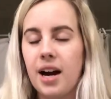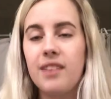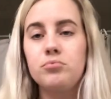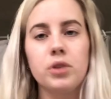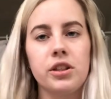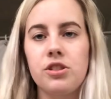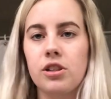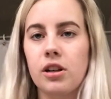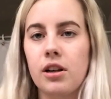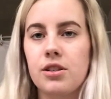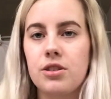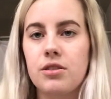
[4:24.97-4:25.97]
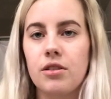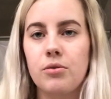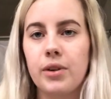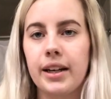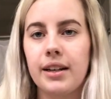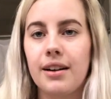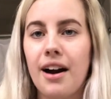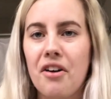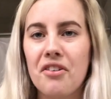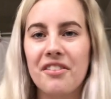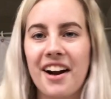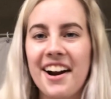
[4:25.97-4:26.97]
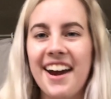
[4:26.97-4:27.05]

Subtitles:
I have blood sugar. I just don't want to get it out right